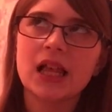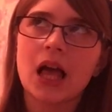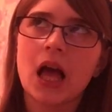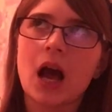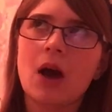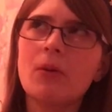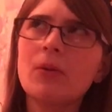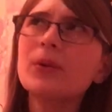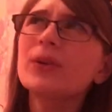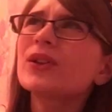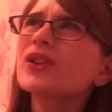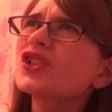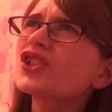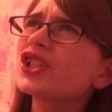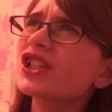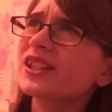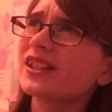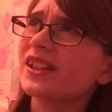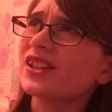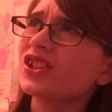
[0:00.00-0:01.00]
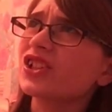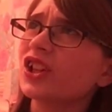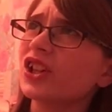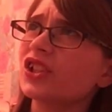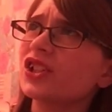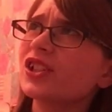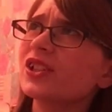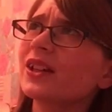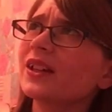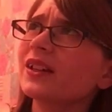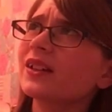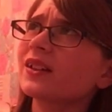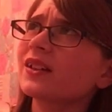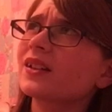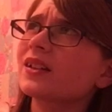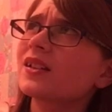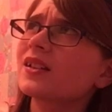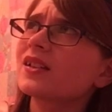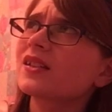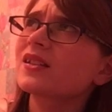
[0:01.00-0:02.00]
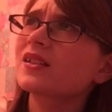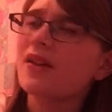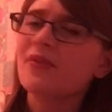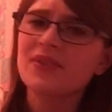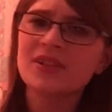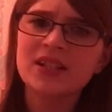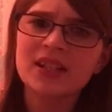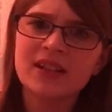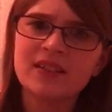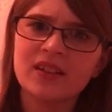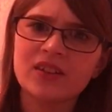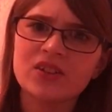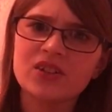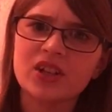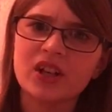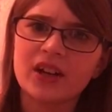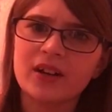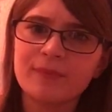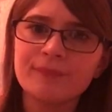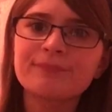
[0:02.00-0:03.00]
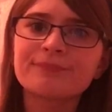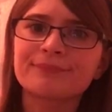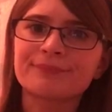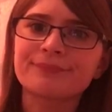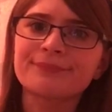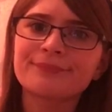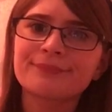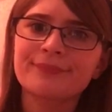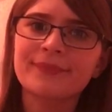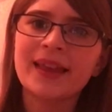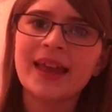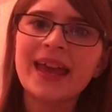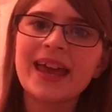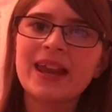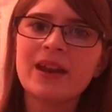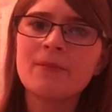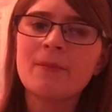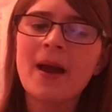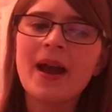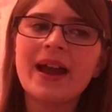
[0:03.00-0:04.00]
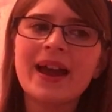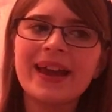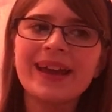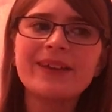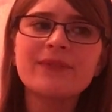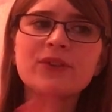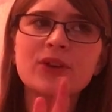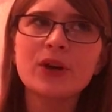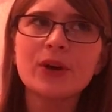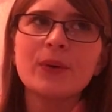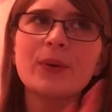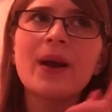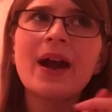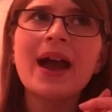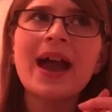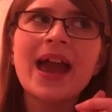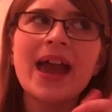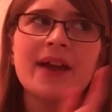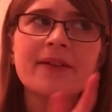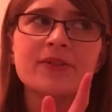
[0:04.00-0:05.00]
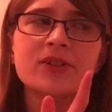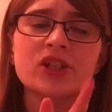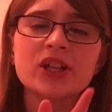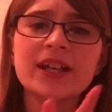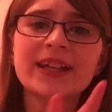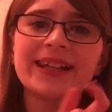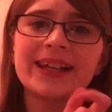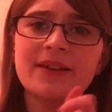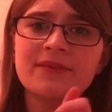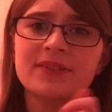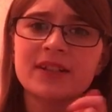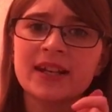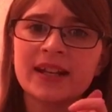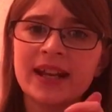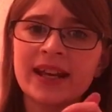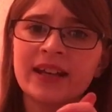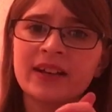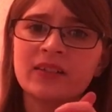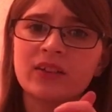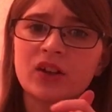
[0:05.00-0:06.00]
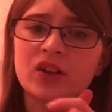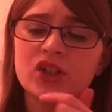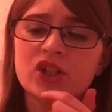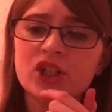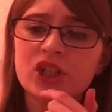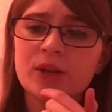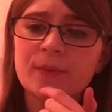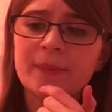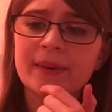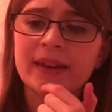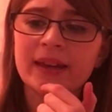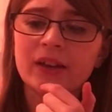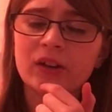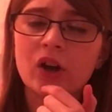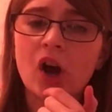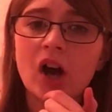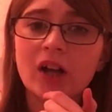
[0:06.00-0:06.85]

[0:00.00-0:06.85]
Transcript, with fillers: how old is she this year? She's like 17 this year. In a if you if she lived in England, she'd be in